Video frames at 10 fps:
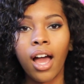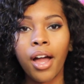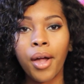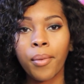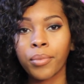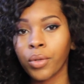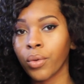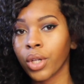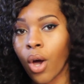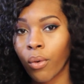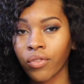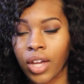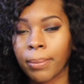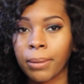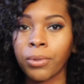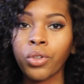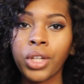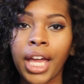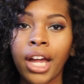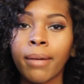you will go with VIP
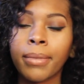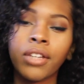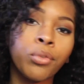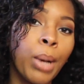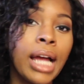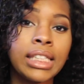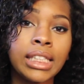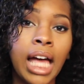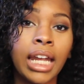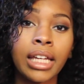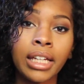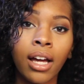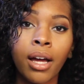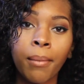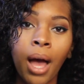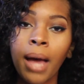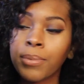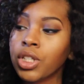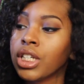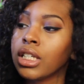Beauty hair. But if price is not an
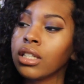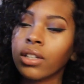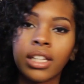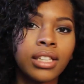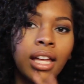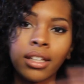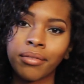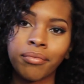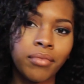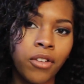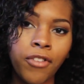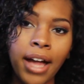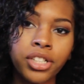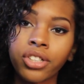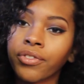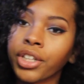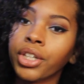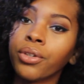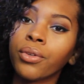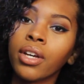option, it's not a factor for
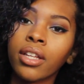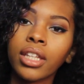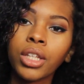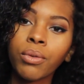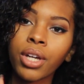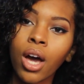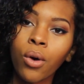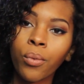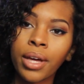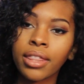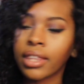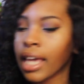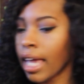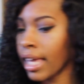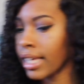you, then you would go with the